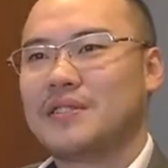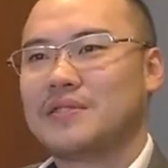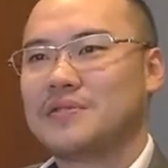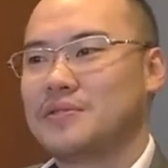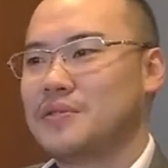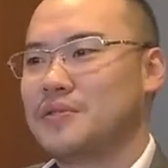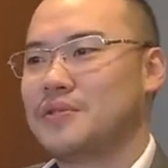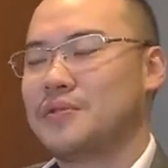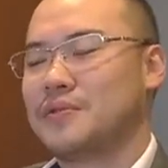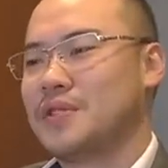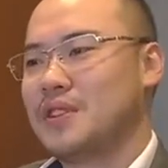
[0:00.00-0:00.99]

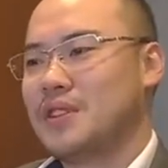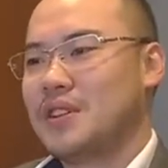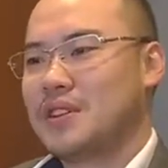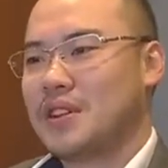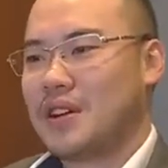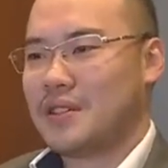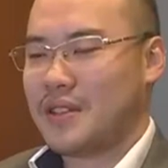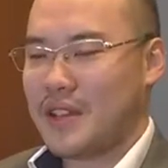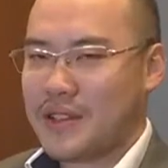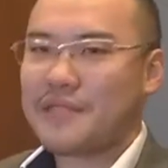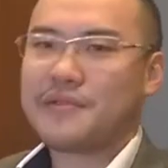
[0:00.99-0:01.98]
So
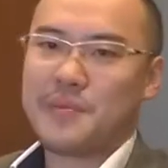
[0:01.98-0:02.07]
that